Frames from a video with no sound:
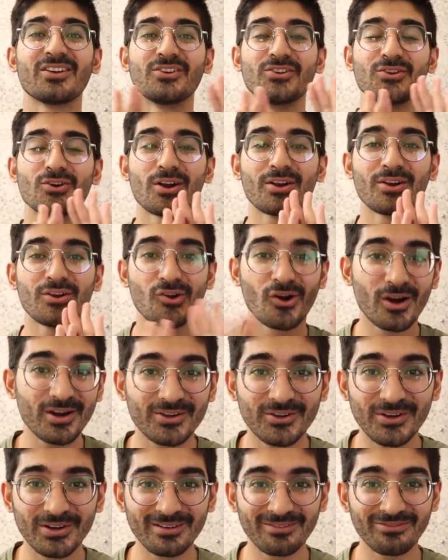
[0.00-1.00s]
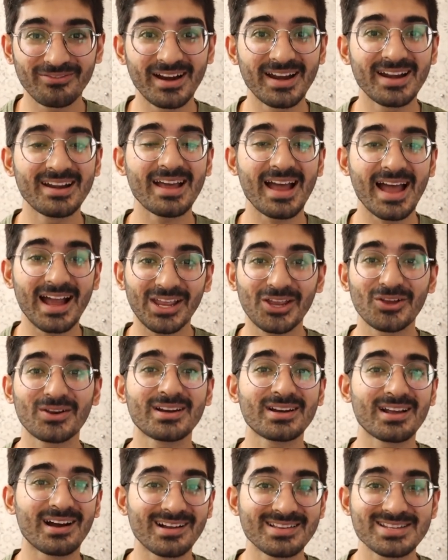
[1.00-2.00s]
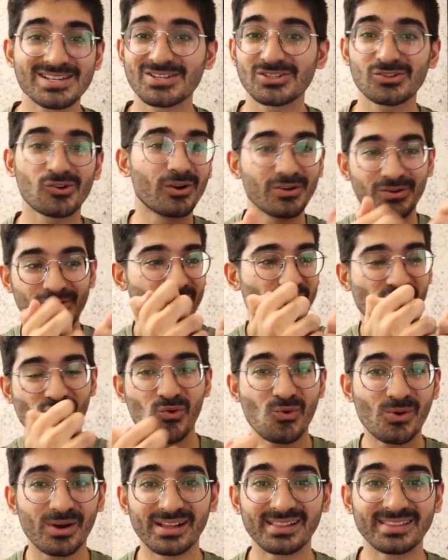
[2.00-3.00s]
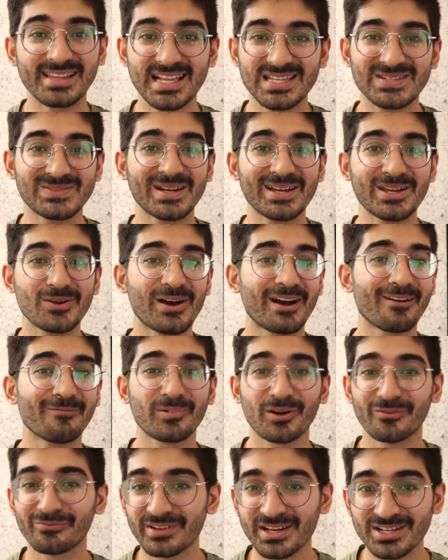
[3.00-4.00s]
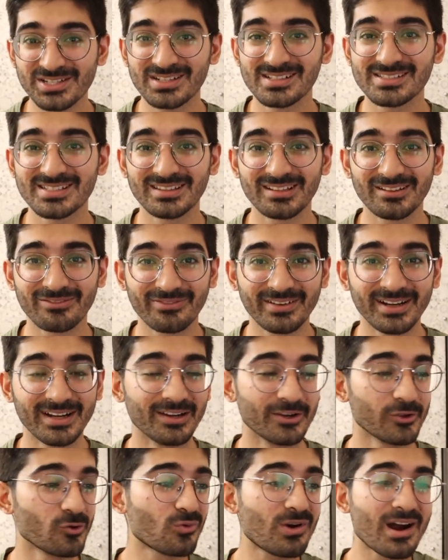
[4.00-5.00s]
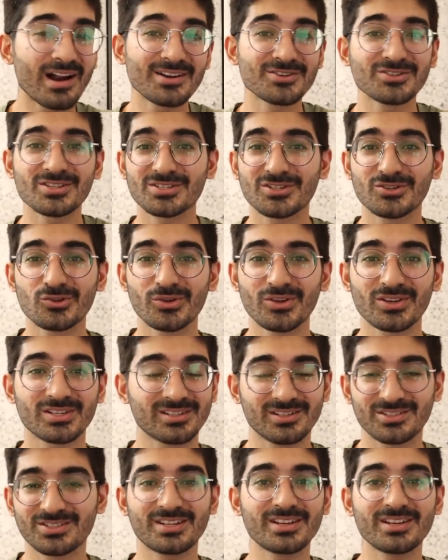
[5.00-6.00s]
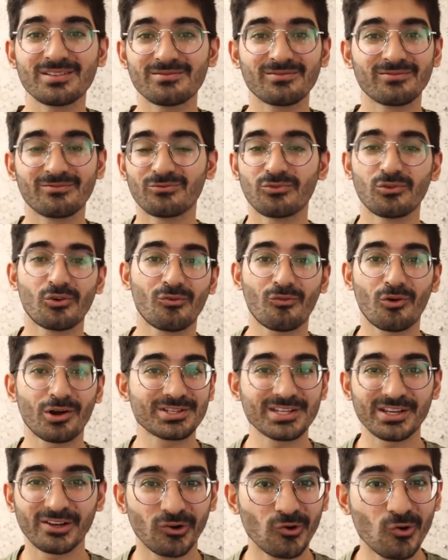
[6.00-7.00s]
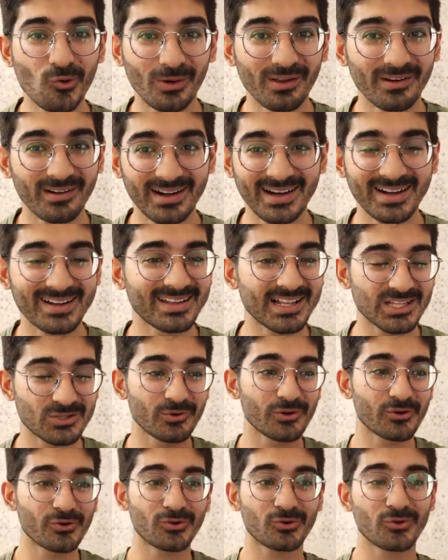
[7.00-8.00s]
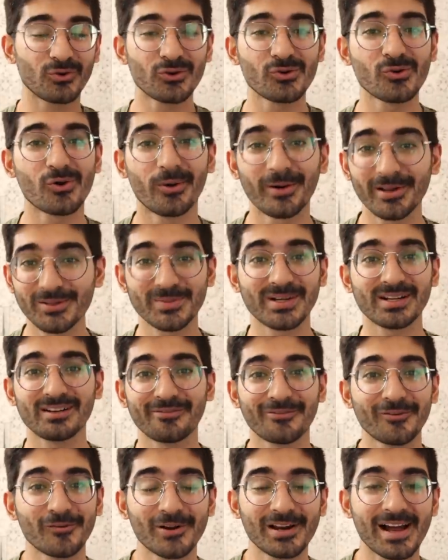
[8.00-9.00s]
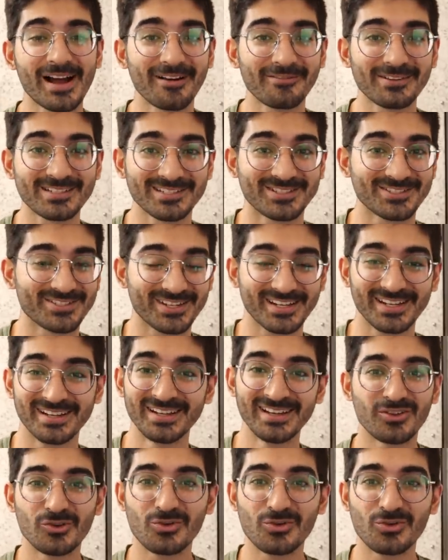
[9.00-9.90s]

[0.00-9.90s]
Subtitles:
You're not gonna find accurate answers on Google. That's why you have professionals in the field. You can't just do your surgery watching Google, right? That's why you'd go to a hospital if you want to have a surgery.